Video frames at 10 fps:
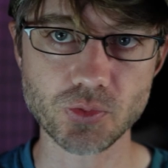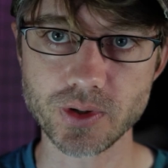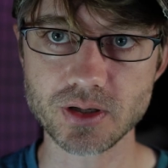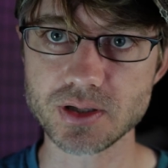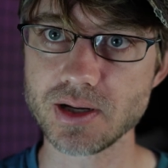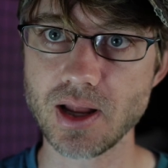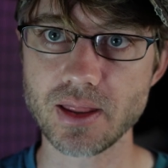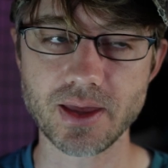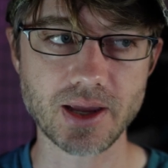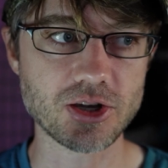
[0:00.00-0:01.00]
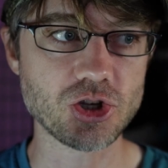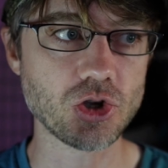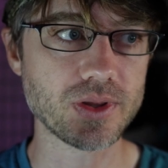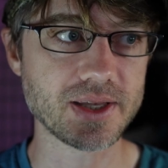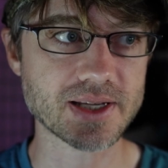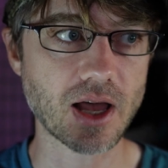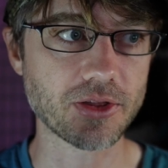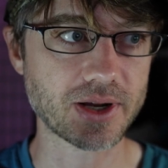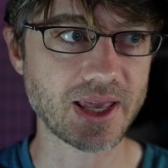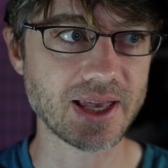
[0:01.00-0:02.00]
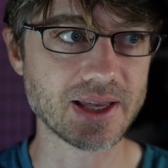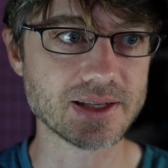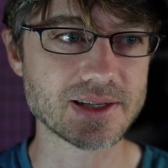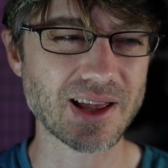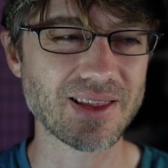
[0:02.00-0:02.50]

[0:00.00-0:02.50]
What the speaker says: dwindled to nothing, and you and these other kids,